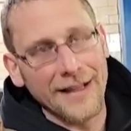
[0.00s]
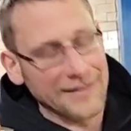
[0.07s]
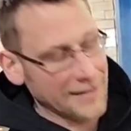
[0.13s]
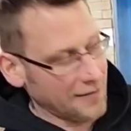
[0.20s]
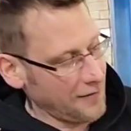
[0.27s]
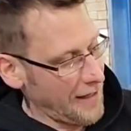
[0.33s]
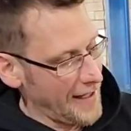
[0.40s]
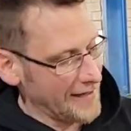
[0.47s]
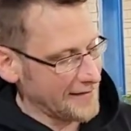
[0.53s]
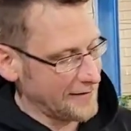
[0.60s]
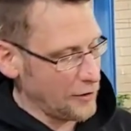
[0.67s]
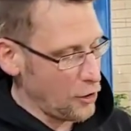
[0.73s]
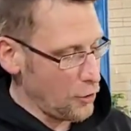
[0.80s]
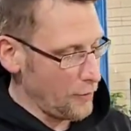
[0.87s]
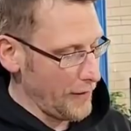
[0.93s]
It's a
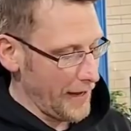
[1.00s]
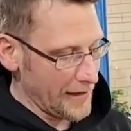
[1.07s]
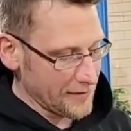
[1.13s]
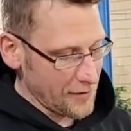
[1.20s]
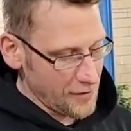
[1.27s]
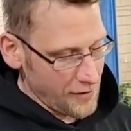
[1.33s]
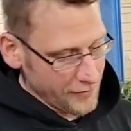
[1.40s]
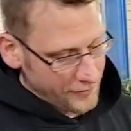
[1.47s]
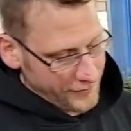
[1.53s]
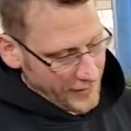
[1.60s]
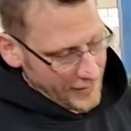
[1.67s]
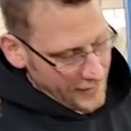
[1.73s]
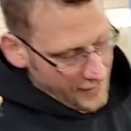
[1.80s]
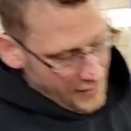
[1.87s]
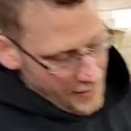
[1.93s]
glass dome, has all the
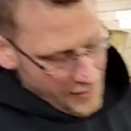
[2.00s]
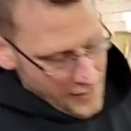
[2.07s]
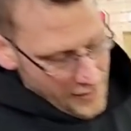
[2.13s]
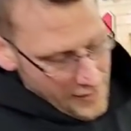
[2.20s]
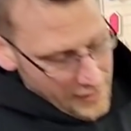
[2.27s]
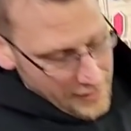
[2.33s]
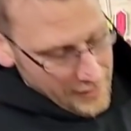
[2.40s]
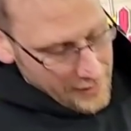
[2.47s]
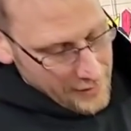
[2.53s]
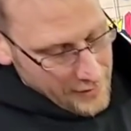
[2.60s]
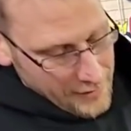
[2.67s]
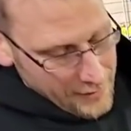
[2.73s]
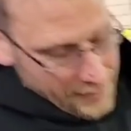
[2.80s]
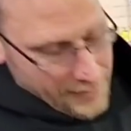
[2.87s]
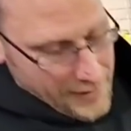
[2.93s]
right
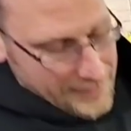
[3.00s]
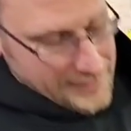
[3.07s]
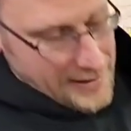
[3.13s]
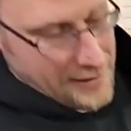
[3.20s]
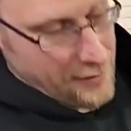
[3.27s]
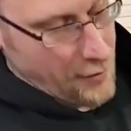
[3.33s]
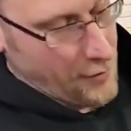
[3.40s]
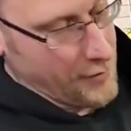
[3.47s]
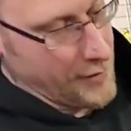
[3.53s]
things i